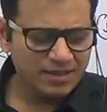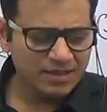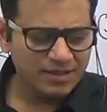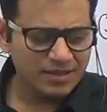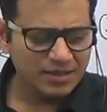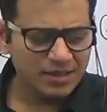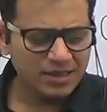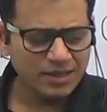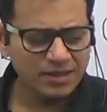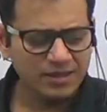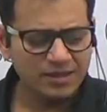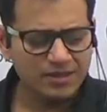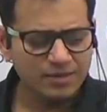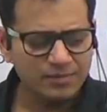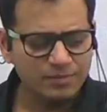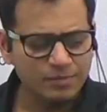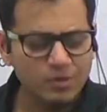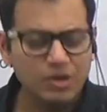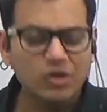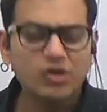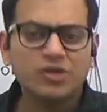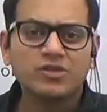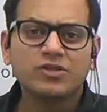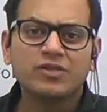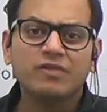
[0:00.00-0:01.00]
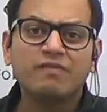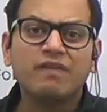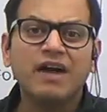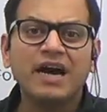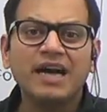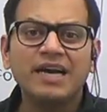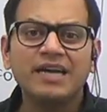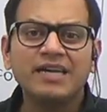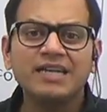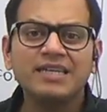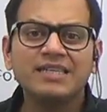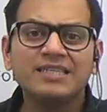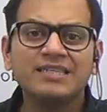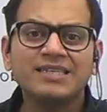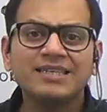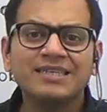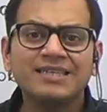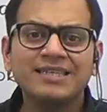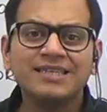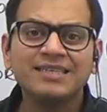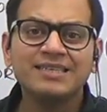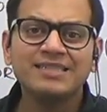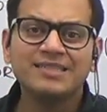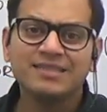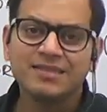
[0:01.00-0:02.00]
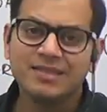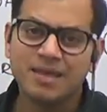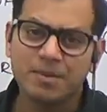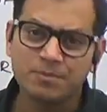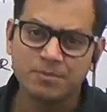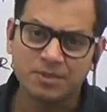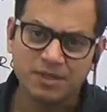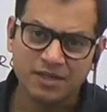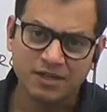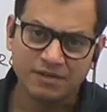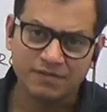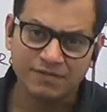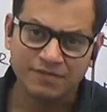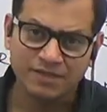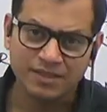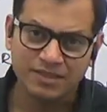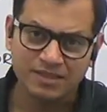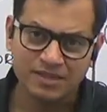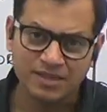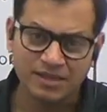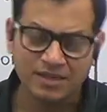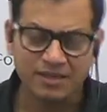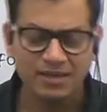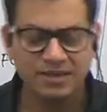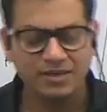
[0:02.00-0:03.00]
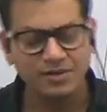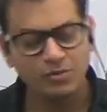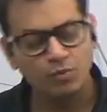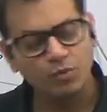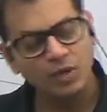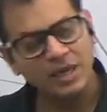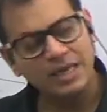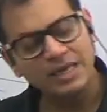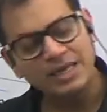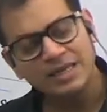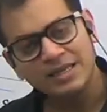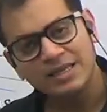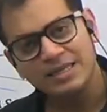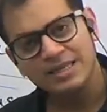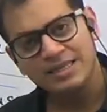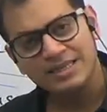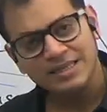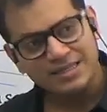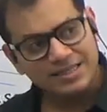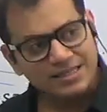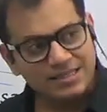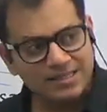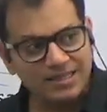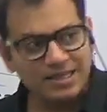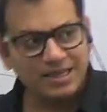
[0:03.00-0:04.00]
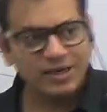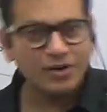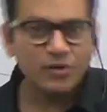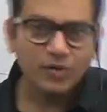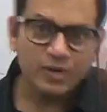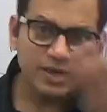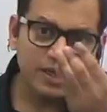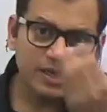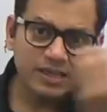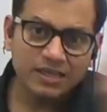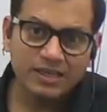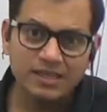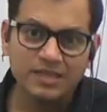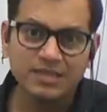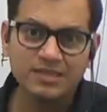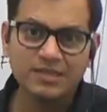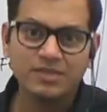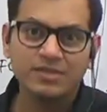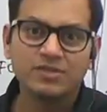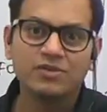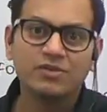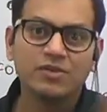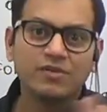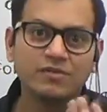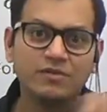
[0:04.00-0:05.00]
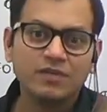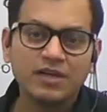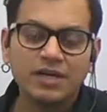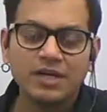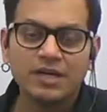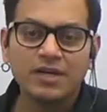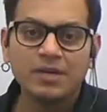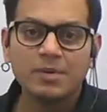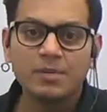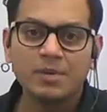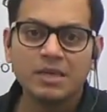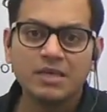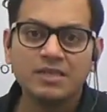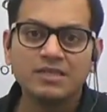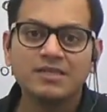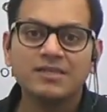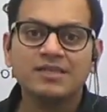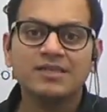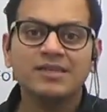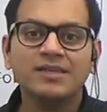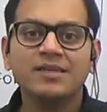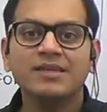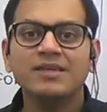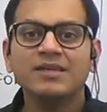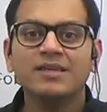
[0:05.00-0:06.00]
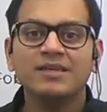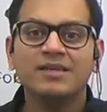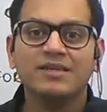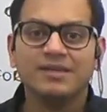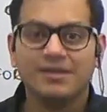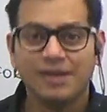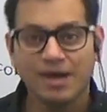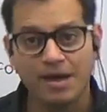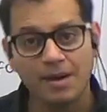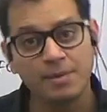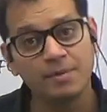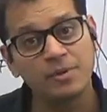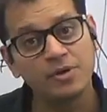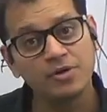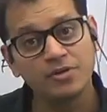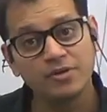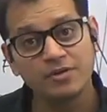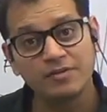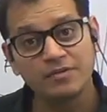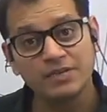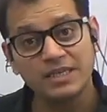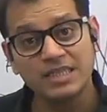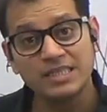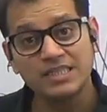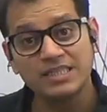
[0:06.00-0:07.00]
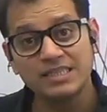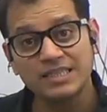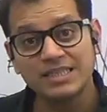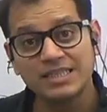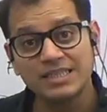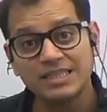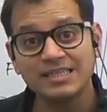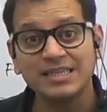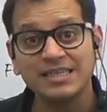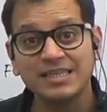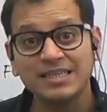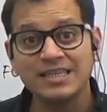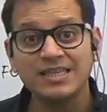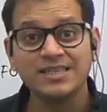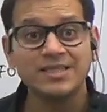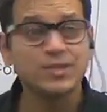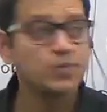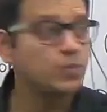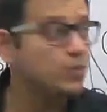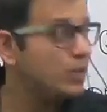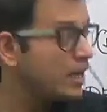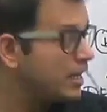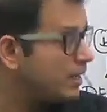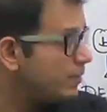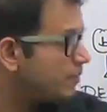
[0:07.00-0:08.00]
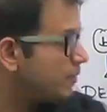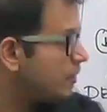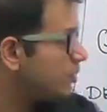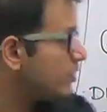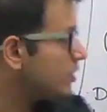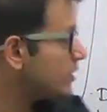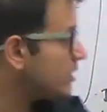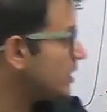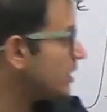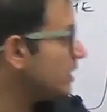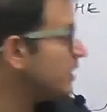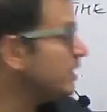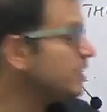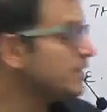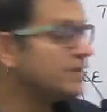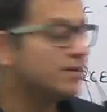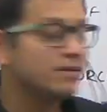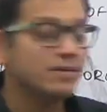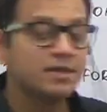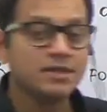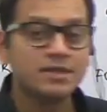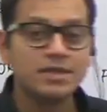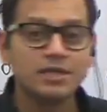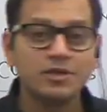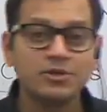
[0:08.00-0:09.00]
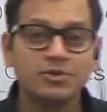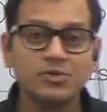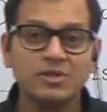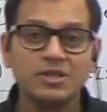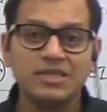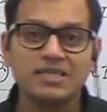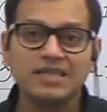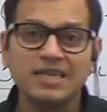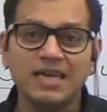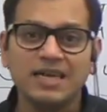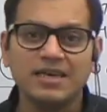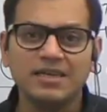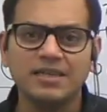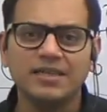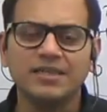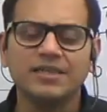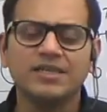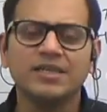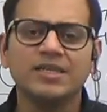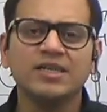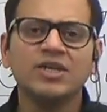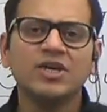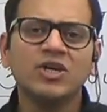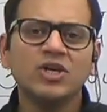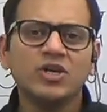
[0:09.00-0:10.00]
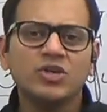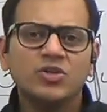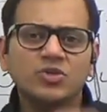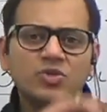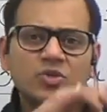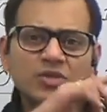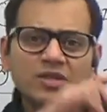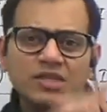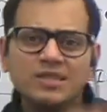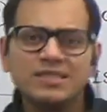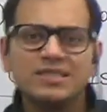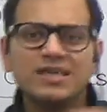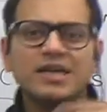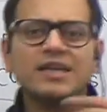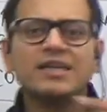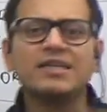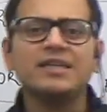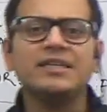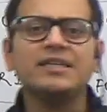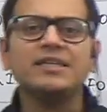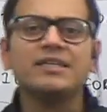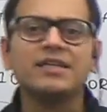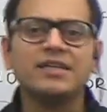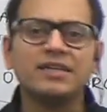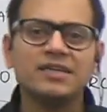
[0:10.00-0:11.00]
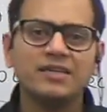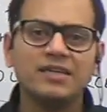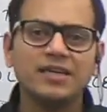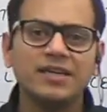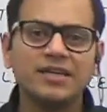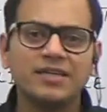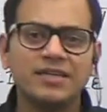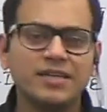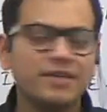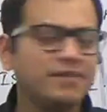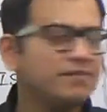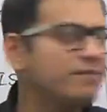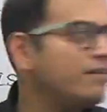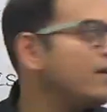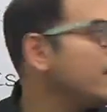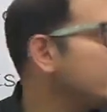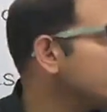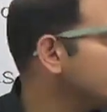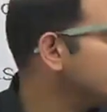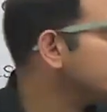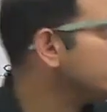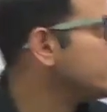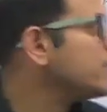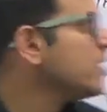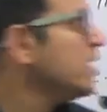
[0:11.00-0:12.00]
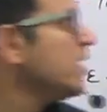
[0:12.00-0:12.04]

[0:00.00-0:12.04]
because of high density, subsurface current, while in the surrounding regions of the Arabian Sea, amount of density is less. Why? Because again related to the salinity. So these are interrelated factors.